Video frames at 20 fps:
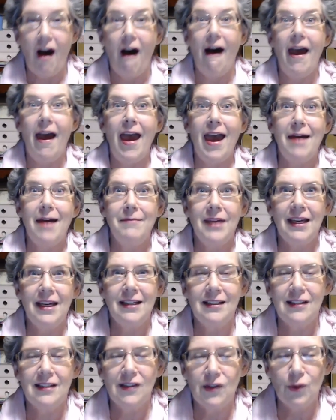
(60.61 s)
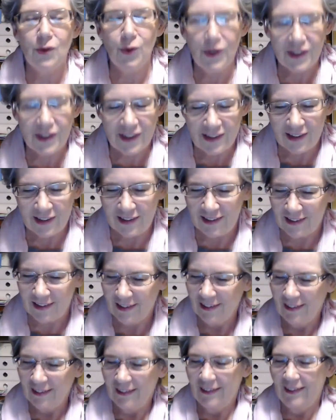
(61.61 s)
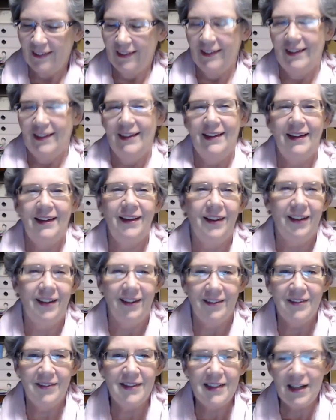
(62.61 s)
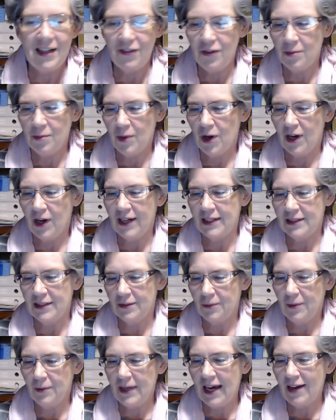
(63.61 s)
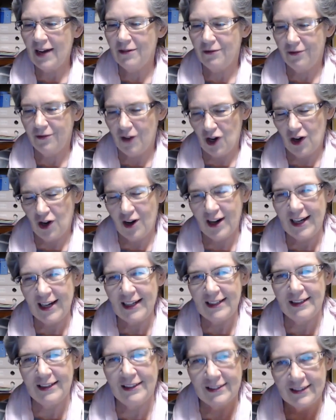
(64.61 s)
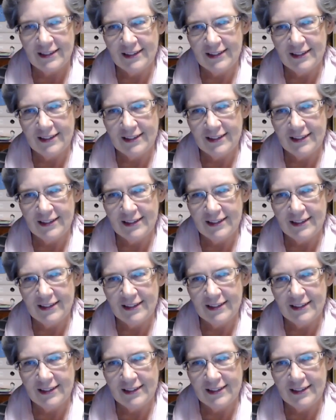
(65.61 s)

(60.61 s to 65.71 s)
I am exhausted. Never mind. We are fine.